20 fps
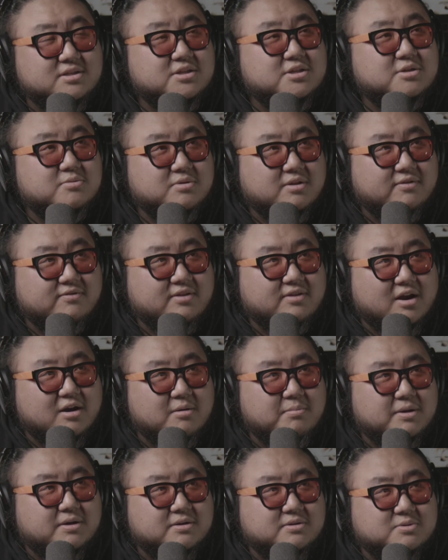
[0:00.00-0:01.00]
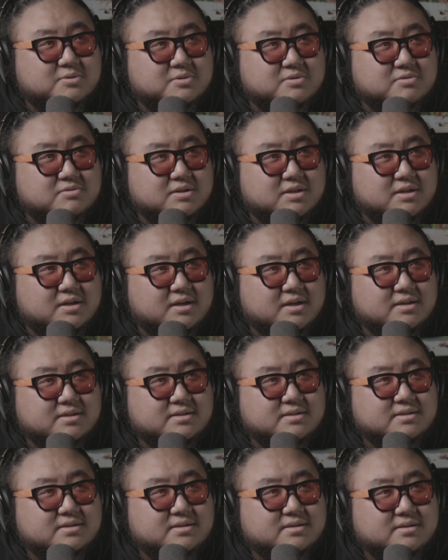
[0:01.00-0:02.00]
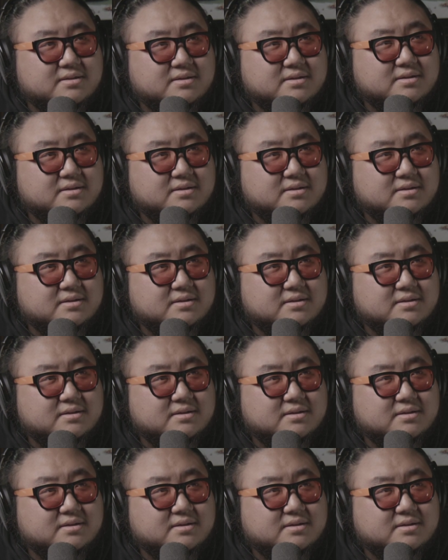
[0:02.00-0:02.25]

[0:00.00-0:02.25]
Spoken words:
transition with the flower petals is really nice.